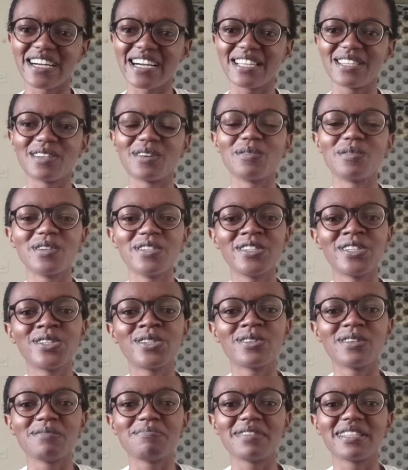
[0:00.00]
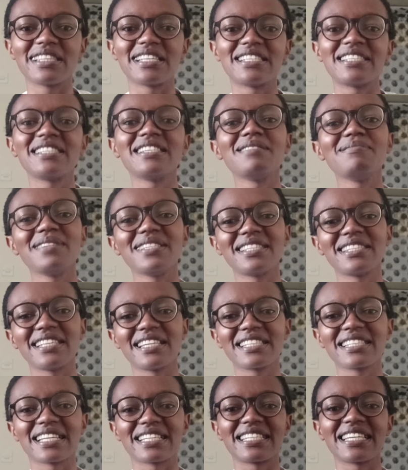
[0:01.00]
I don't want you to repeat the same
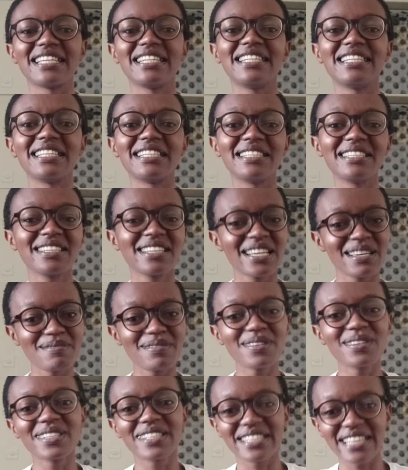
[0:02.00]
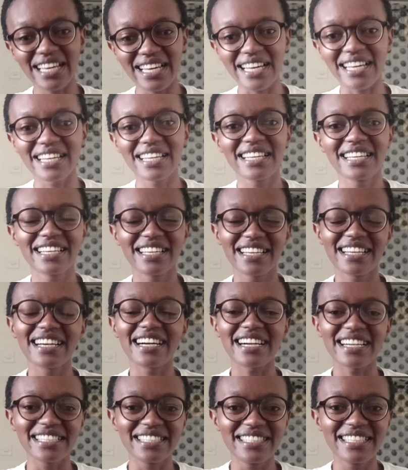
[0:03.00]
mistakes that I did, because
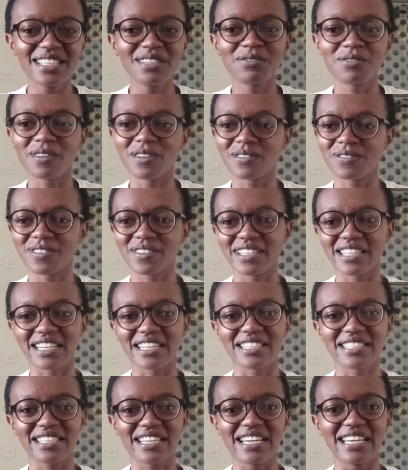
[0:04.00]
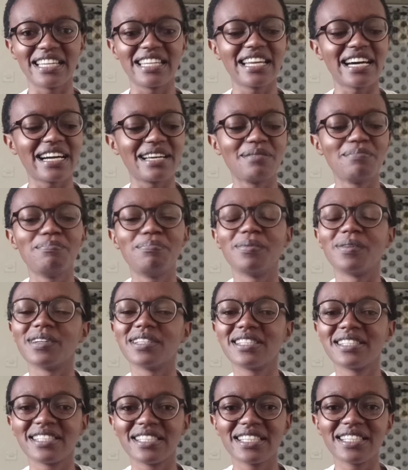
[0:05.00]
I did fall for that and I
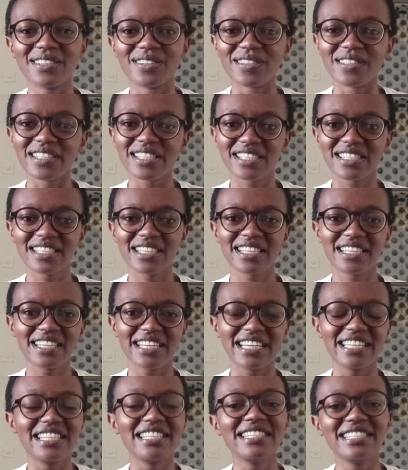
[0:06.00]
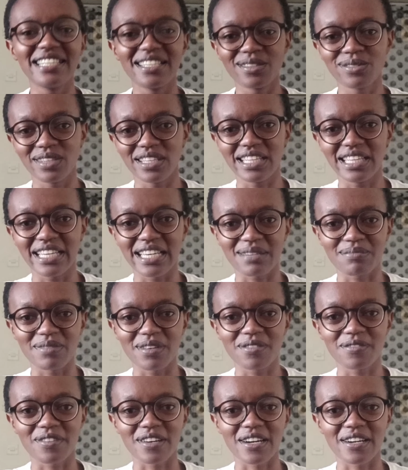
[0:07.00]
bought signals and it didn't really get me
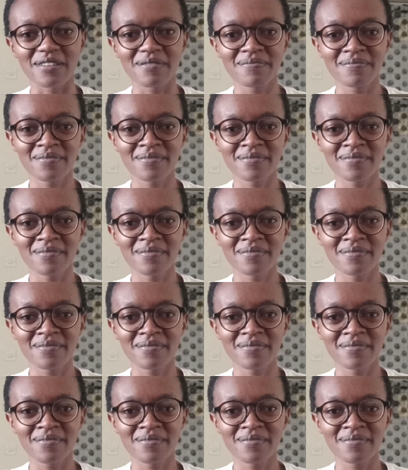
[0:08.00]
far.